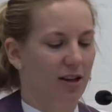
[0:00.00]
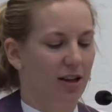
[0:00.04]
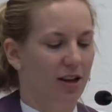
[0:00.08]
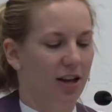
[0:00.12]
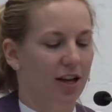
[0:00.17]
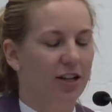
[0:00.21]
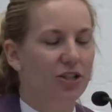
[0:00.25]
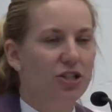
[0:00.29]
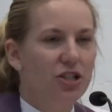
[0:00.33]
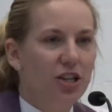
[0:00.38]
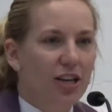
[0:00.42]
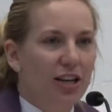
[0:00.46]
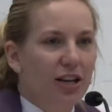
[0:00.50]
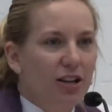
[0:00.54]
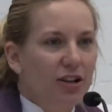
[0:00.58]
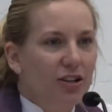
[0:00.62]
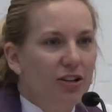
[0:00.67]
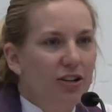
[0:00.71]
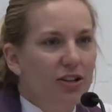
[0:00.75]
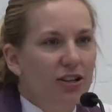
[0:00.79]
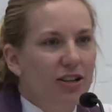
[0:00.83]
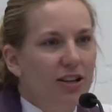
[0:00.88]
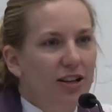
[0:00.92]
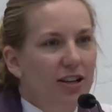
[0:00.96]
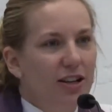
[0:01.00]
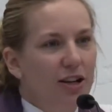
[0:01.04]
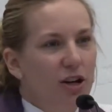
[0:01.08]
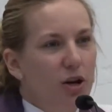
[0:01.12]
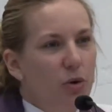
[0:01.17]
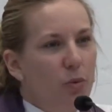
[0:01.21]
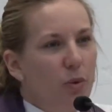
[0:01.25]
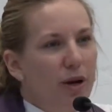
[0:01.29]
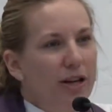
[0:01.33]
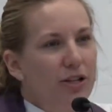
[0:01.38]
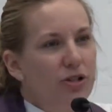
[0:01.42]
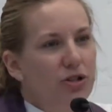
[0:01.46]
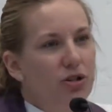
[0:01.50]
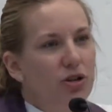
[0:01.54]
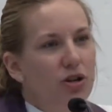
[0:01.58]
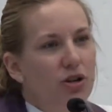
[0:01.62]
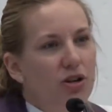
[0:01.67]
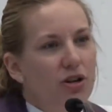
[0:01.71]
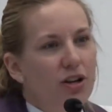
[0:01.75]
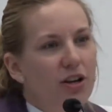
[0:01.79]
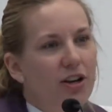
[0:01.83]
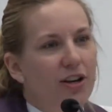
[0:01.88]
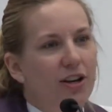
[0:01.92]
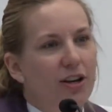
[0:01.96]
until we
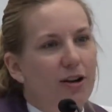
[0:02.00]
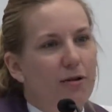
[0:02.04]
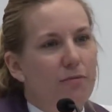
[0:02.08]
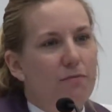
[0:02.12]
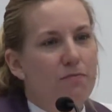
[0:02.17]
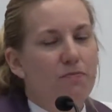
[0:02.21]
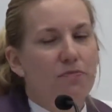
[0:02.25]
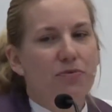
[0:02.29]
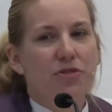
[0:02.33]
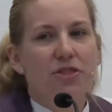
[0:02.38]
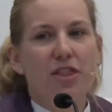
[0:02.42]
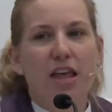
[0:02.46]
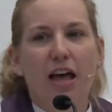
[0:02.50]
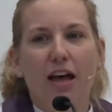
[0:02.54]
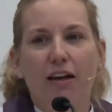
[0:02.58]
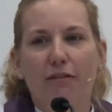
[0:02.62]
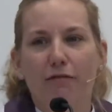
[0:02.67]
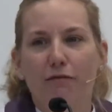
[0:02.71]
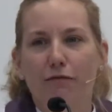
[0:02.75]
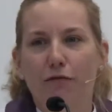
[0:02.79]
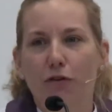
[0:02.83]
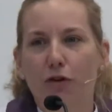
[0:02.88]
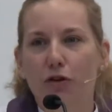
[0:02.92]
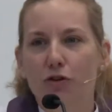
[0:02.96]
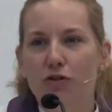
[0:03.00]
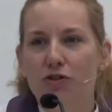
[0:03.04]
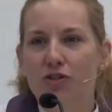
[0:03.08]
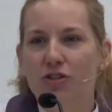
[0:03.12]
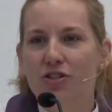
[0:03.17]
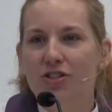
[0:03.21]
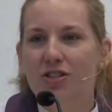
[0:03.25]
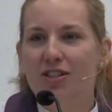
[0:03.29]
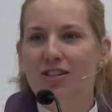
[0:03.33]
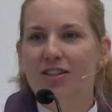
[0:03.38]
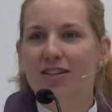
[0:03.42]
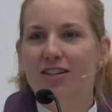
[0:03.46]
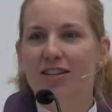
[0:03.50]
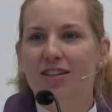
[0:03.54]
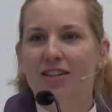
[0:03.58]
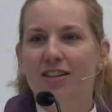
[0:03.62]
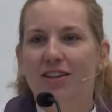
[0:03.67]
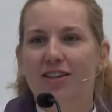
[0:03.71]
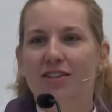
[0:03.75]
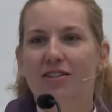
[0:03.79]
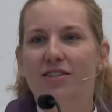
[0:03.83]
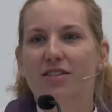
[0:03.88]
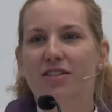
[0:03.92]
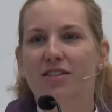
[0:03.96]
took that first
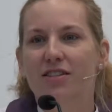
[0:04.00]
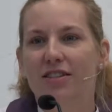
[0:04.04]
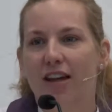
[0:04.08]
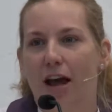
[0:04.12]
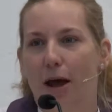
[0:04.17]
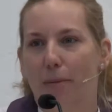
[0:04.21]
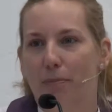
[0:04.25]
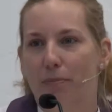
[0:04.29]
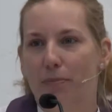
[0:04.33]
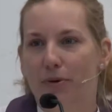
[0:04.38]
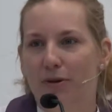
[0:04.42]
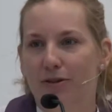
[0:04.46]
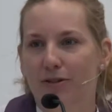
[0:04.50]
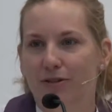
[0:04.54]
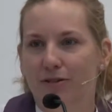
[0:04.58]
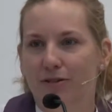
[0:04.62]
step,